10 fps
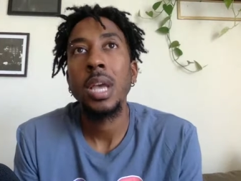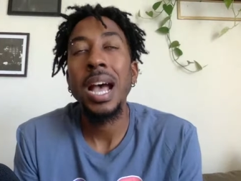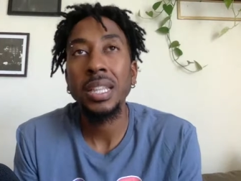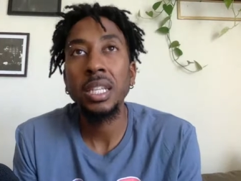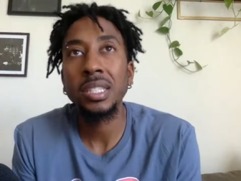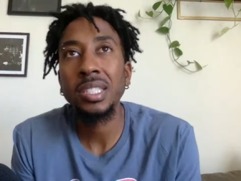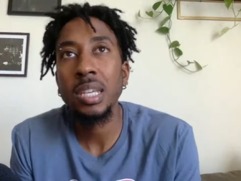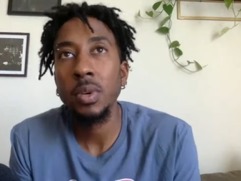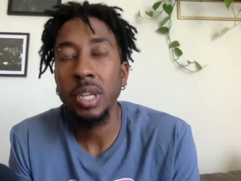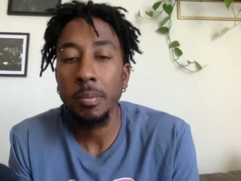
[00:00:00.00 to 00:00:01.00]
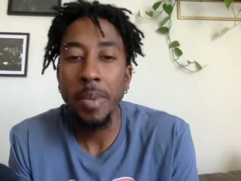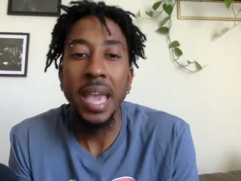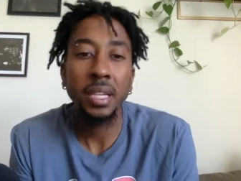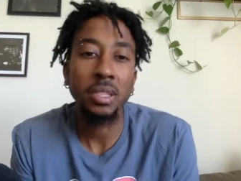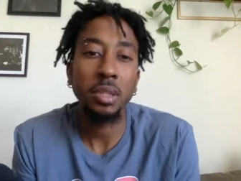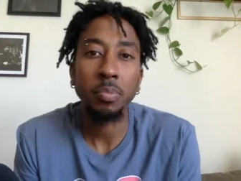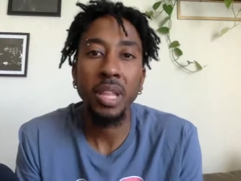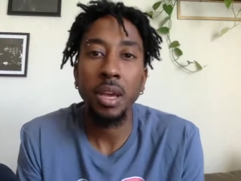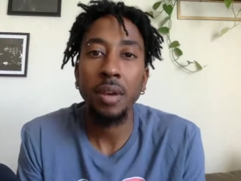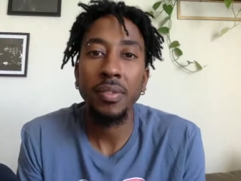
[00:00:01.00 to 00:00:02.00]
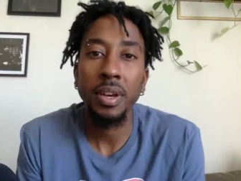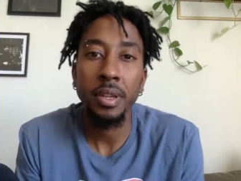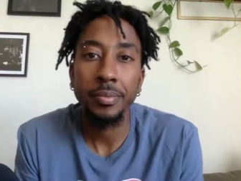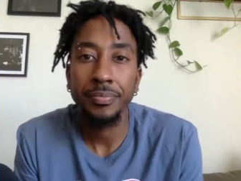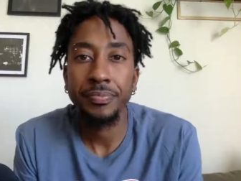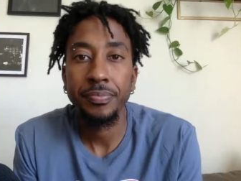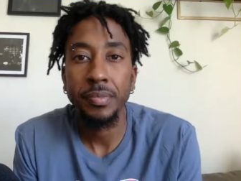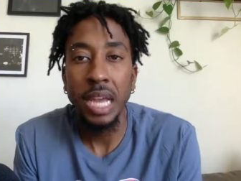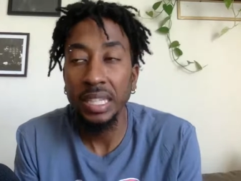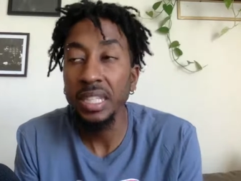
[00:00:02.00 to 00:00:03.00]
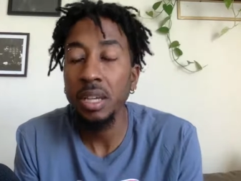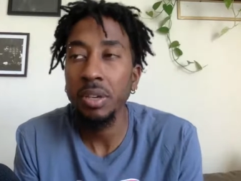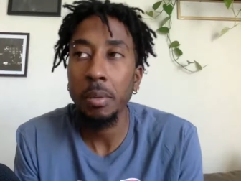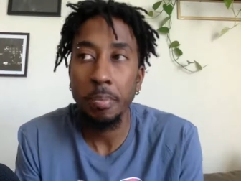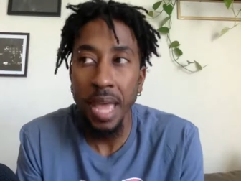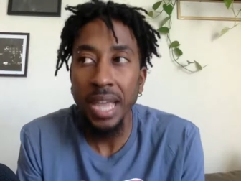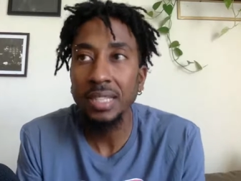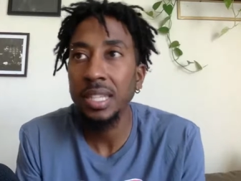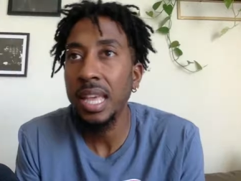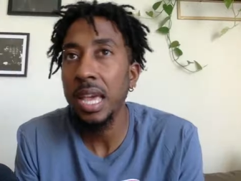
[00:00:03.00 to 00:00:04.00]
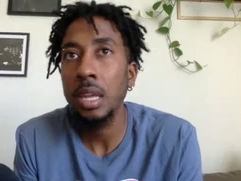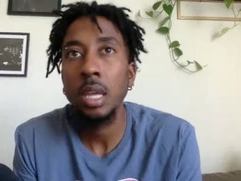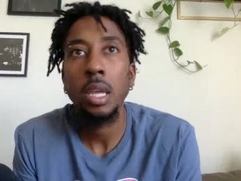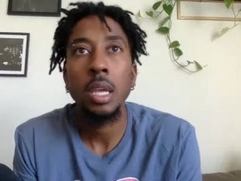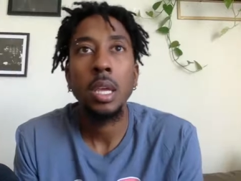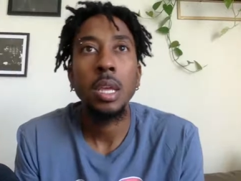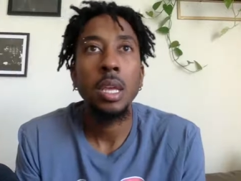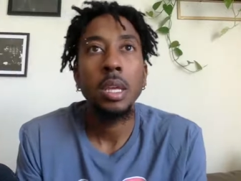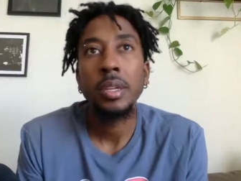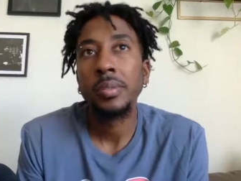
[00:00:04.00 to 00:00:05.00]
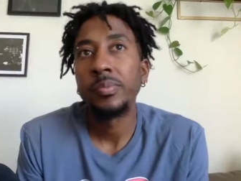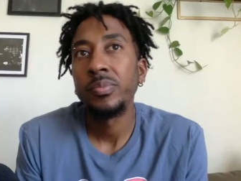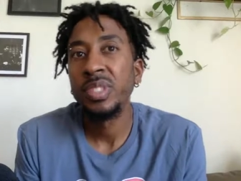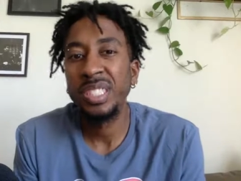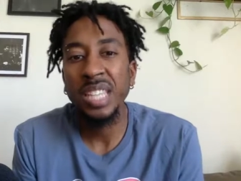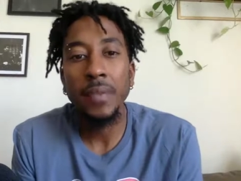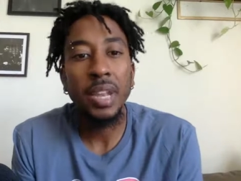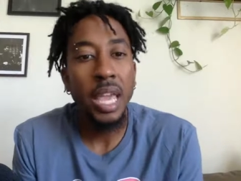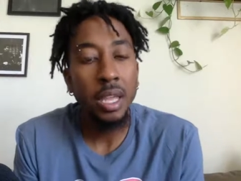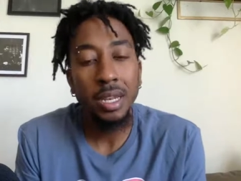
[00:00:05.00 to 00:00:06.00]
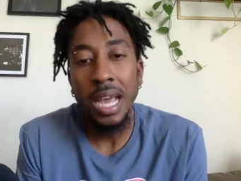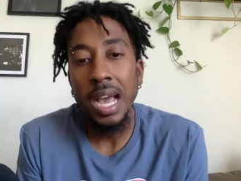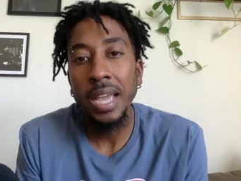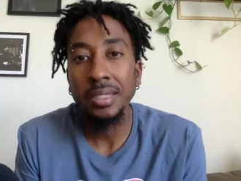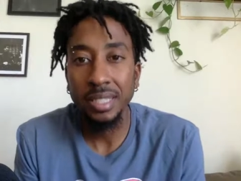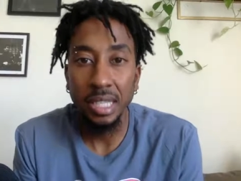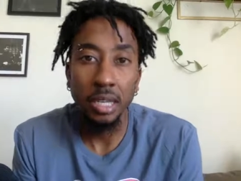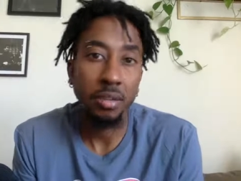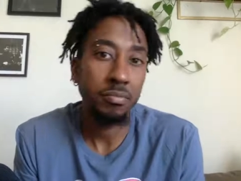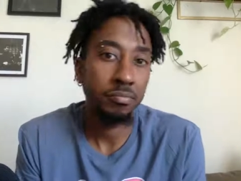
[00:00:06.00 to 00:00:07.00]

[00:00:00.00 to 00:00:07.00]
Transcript: I think this team will get back into the playoff hunt. I think they'll get back to that 7, 8, 9 seed.